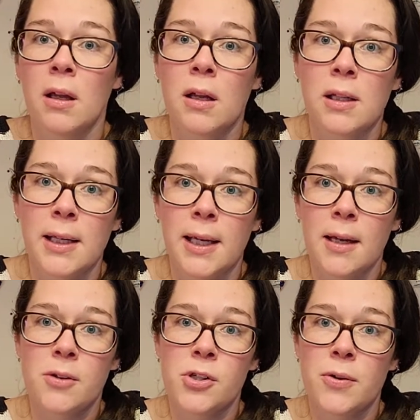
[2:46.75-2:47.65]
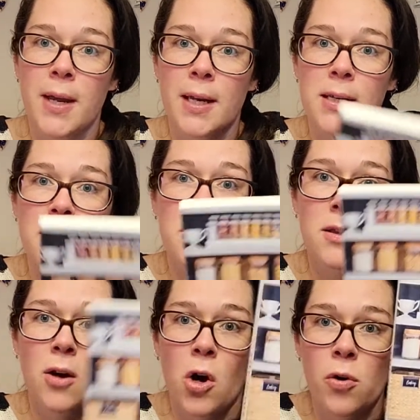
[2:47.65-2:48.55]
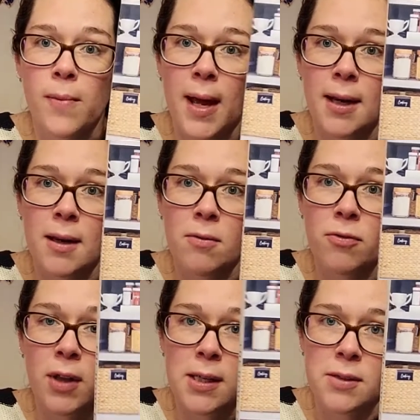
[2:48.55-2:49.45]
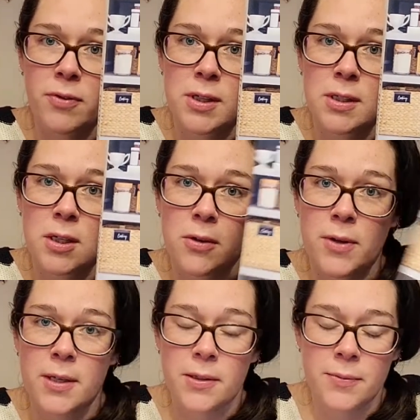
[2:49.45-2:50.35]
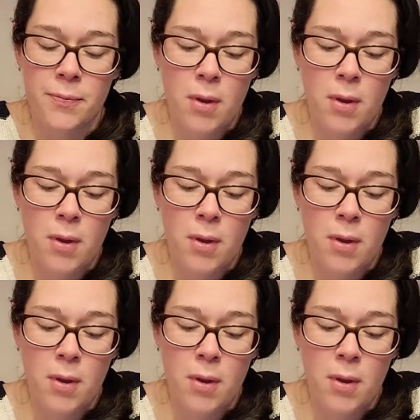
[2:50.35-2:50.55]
Clea and Joanna's The Home Edit philosophies to do this.